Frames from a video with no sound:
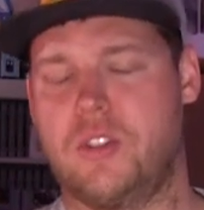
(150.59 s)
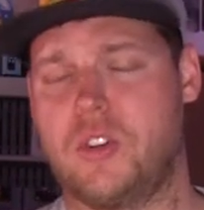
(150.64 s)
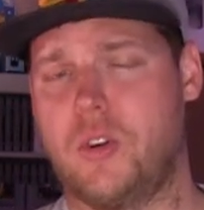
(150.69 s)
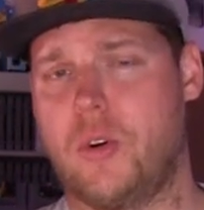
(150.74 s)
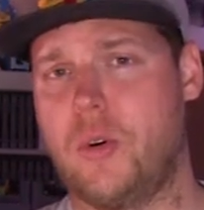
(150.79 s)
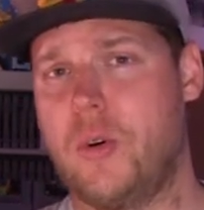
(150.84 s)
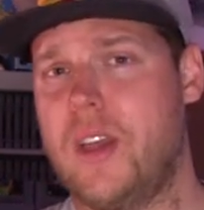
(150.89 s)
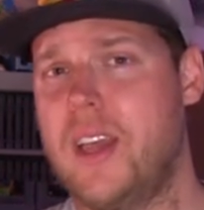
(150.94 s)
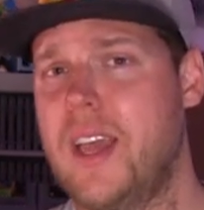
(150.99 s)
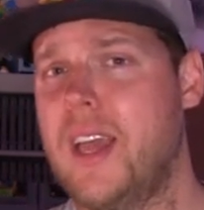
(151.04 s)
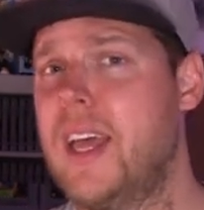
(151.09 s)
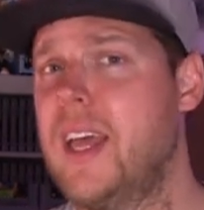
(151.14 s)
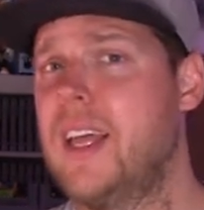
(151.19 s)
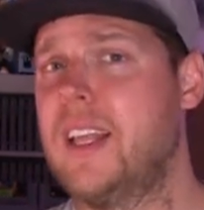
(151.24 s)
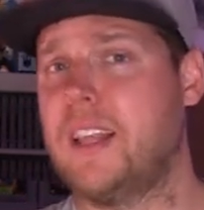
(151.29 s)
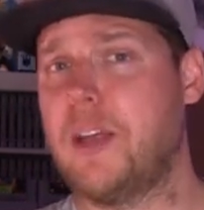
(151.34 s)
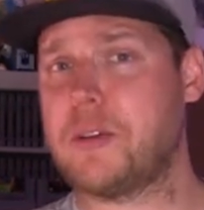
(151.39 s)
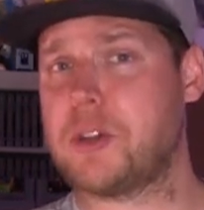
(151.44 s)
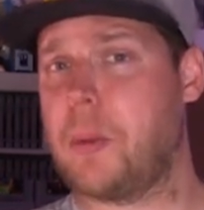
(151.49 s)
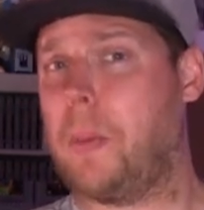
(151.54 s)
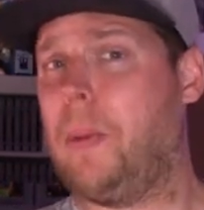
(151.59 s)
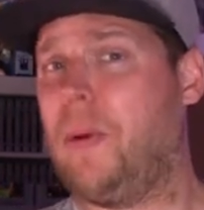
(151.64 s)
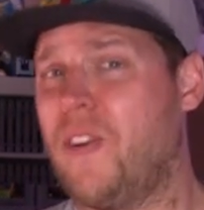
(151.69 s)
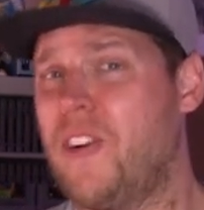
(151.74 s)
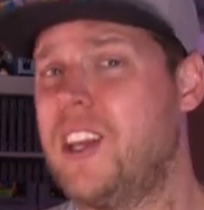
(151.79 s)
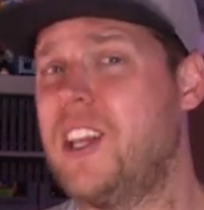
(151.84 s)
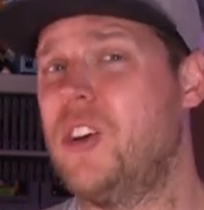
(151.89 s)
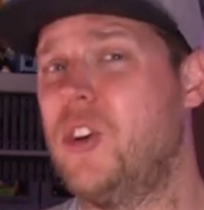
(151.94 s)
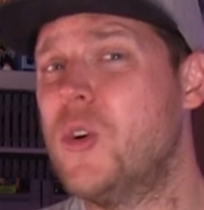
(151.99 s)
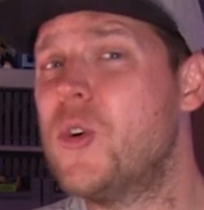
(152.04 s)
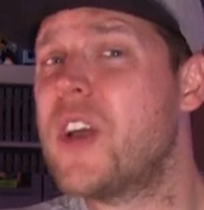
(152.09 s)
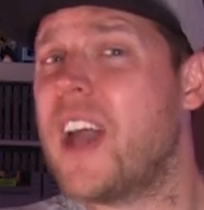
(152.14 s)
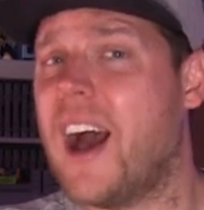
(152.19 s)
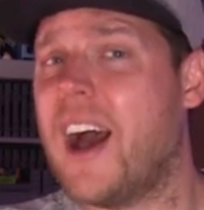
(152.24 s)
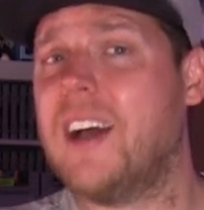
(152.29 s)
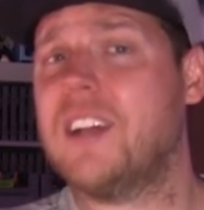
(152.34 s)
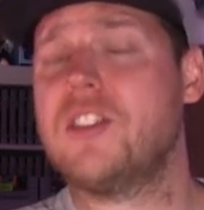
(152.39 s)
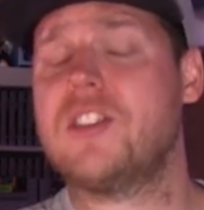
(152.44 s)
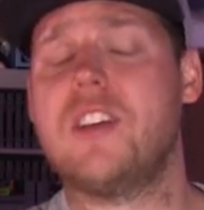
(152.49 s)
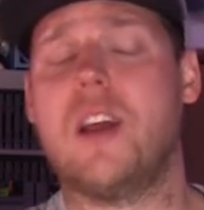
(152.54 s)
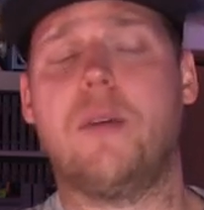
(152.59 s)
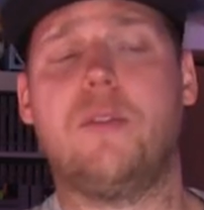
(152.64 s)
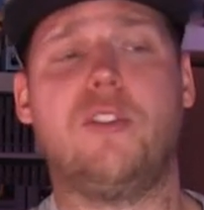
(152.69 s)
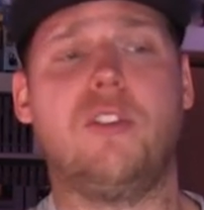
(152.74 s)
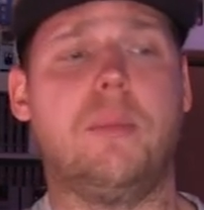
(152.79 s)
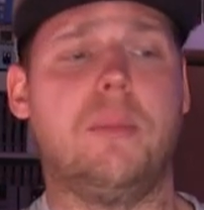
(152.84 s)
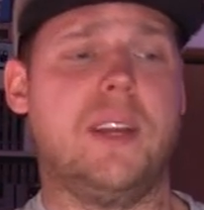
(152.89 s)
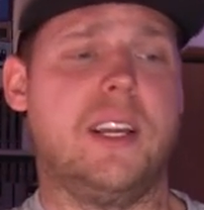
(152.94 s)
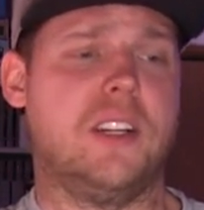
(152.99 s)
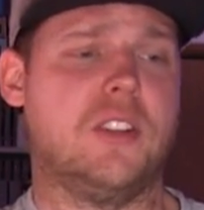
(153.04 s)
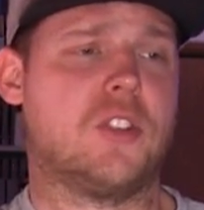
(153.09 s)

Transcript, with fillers: So that was a pretty new concept for me.